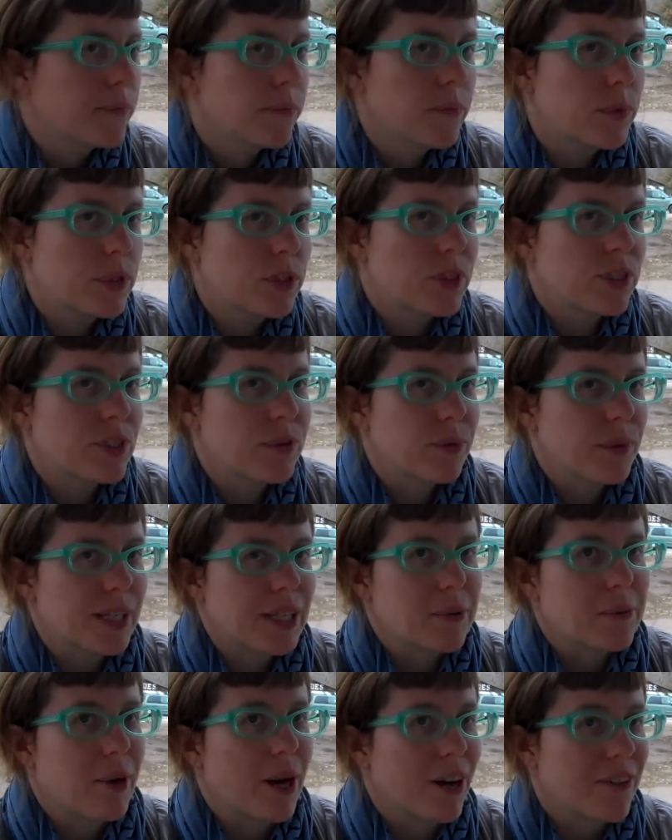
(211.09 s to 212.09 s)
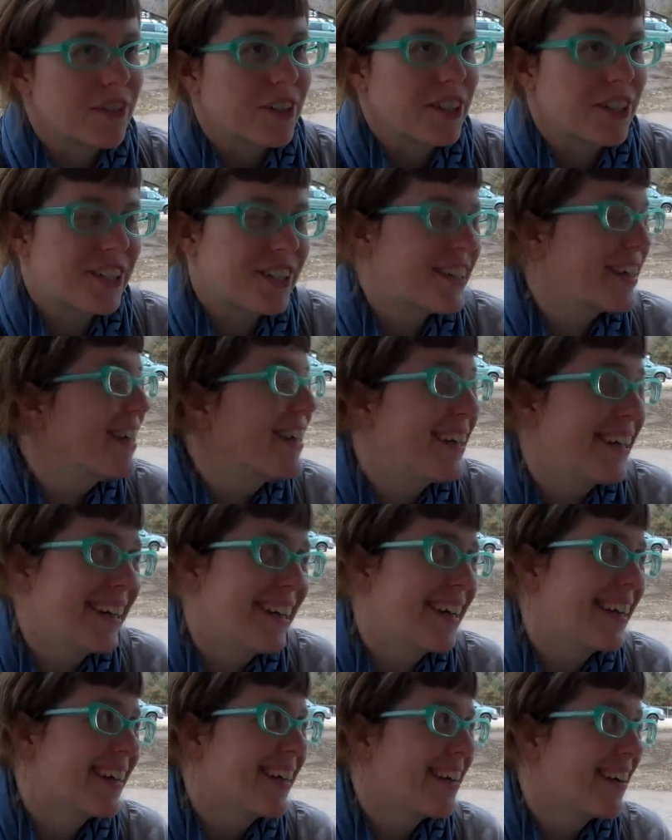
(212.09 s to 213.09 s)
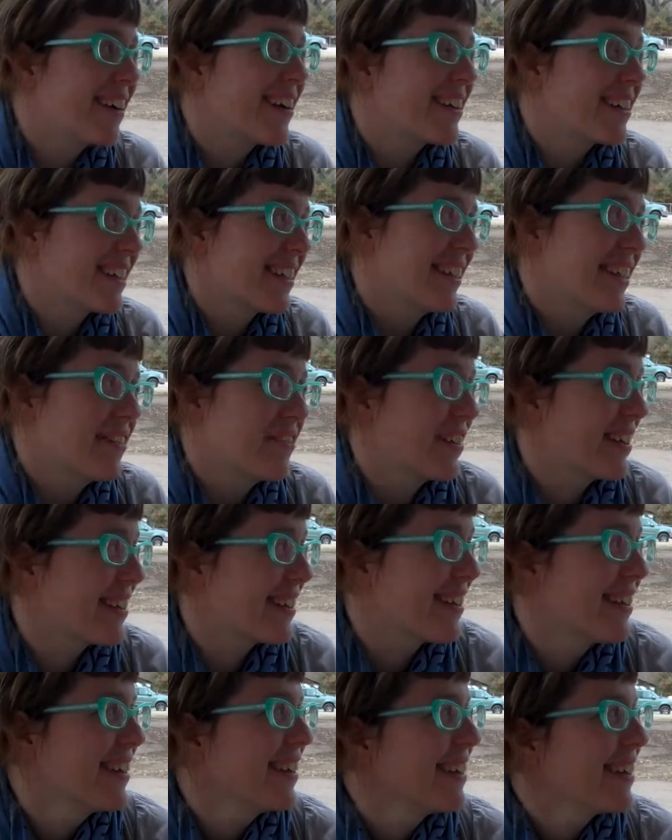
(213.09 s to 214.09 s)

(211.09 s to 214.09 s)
Which is really impoverished. Hard to live in.